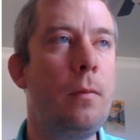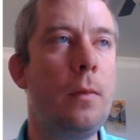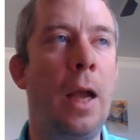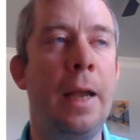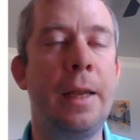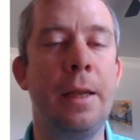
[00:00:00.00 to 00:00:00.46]

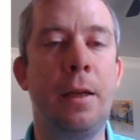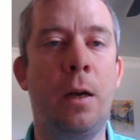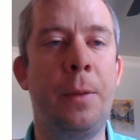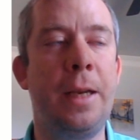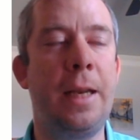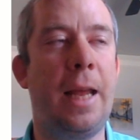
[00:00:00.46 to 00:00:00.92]
I can
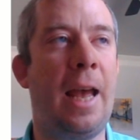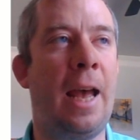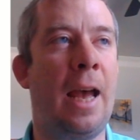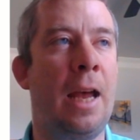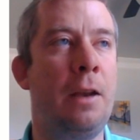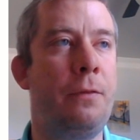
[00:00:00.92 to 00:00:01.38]
come into
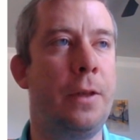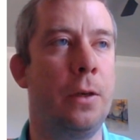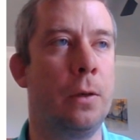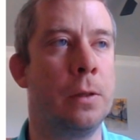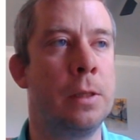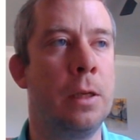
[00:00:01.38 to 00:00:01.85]
add
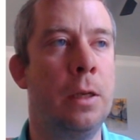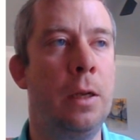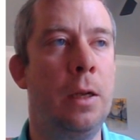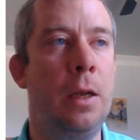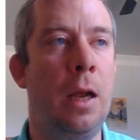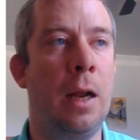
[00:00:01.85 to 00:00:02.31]
fields
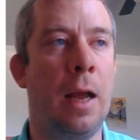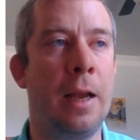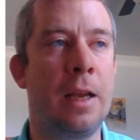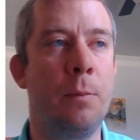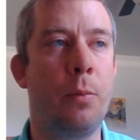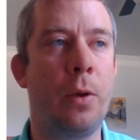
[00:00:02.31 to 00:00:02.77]
and I
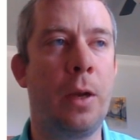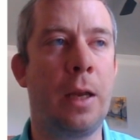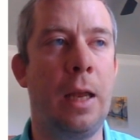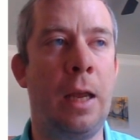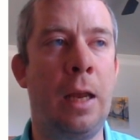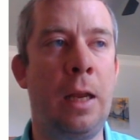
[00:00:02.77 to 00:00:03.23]
can bring
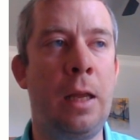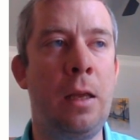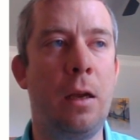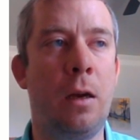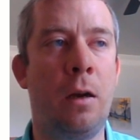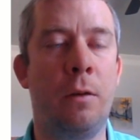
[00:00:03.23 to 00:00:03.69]
any
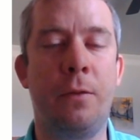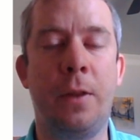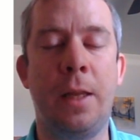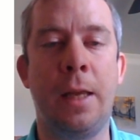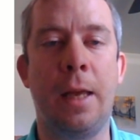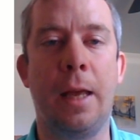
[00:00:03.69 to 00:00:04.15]
of
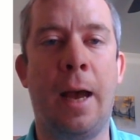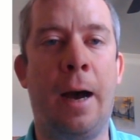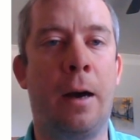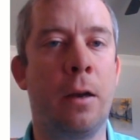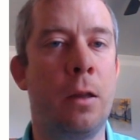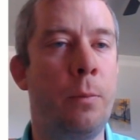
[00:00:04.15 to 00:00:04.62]
the
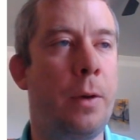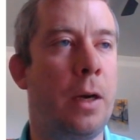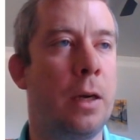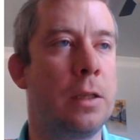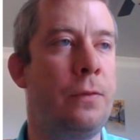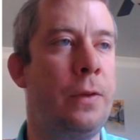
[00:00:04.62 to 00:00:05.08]
out of the
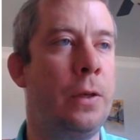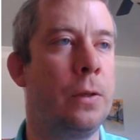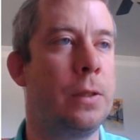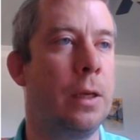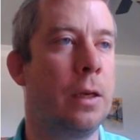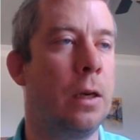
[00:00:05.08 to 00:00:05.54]
box
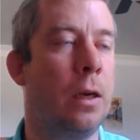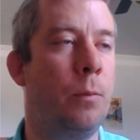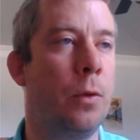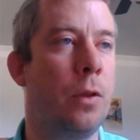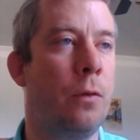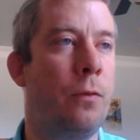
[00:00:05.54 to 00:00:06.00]
fields that come
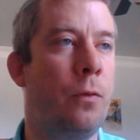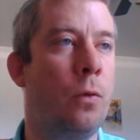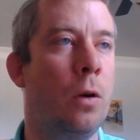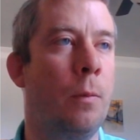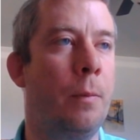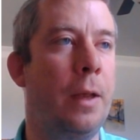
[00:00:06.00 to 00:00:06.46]
with a
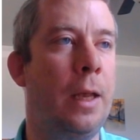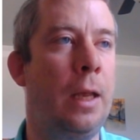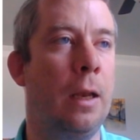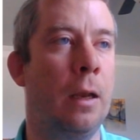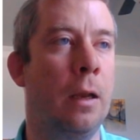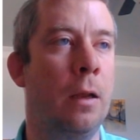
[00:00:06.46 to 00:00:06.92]
form
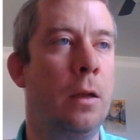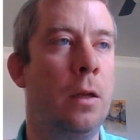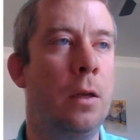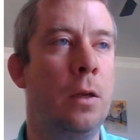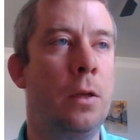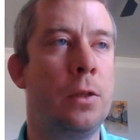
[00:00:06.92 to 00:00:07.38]
in.
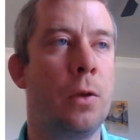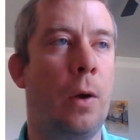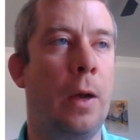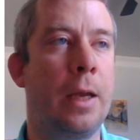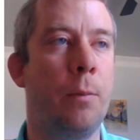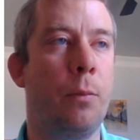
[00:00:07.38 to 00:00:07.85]
So
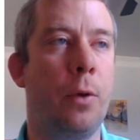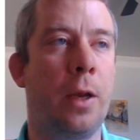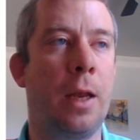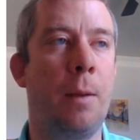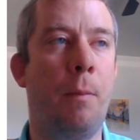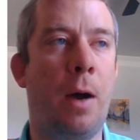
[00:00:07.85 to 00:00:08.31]
I can bring
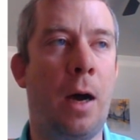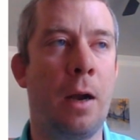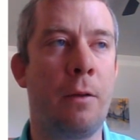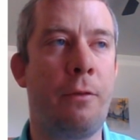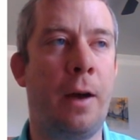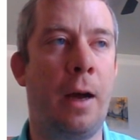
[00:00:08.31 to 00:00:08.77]
in
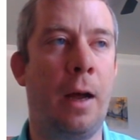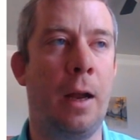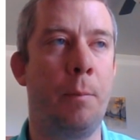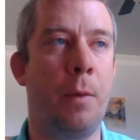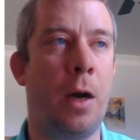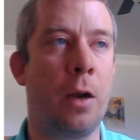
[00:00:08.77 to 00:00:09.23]
modified,
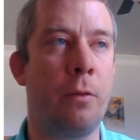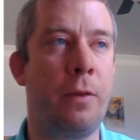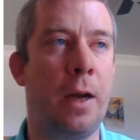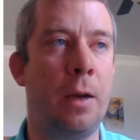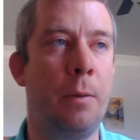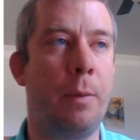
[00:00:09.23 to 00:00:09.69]

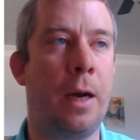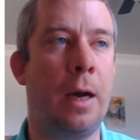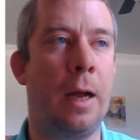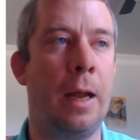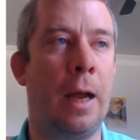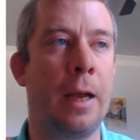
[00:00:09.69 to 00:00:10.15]
modified
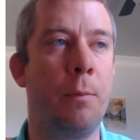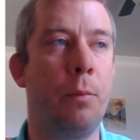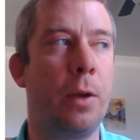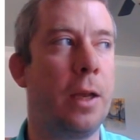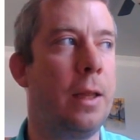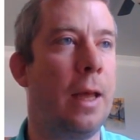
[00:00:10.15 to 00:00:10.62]
by, I can
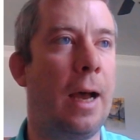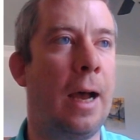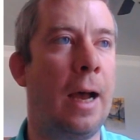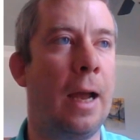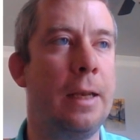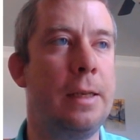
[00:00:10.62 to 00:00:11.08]
bring in the
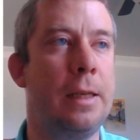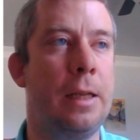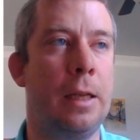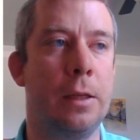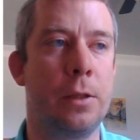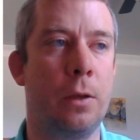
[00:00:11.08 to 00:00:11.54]

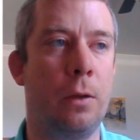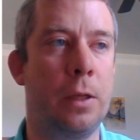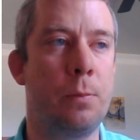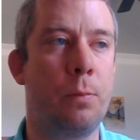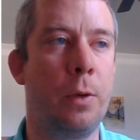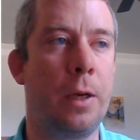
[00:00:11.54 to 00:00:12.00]
ID. So
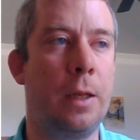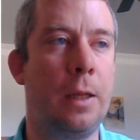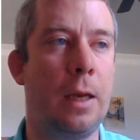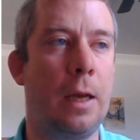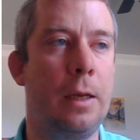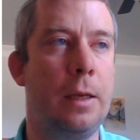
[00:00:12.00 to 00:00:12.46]
let's bring in
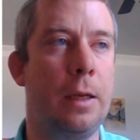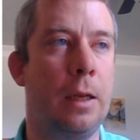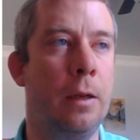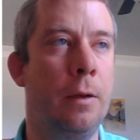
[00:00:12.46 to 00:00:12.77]
the ID.